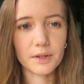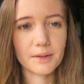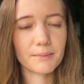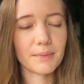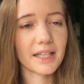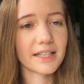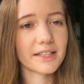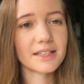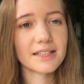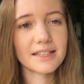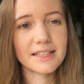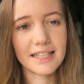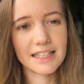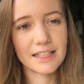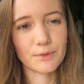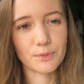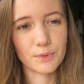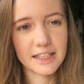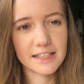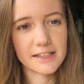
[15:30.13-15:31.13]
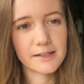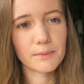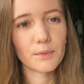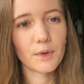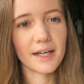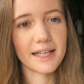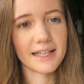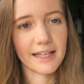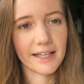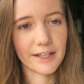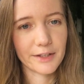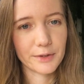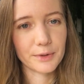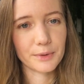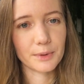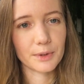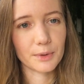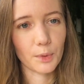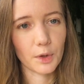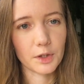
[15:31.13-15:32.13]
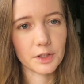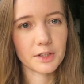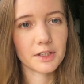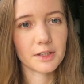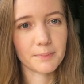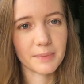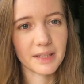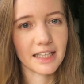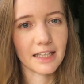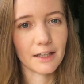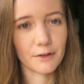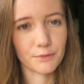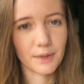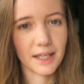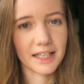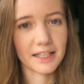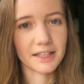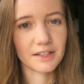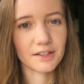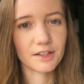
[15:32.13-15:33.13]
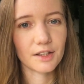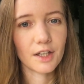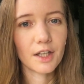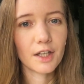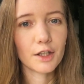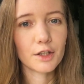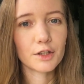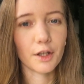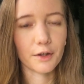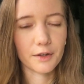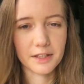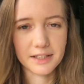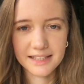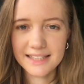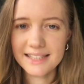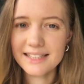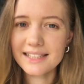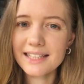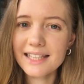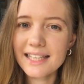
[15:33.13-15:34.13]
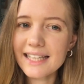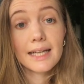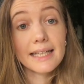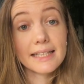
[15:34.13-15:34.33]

but I couldn't see any reason why Lenu would want to be her friend so consistently.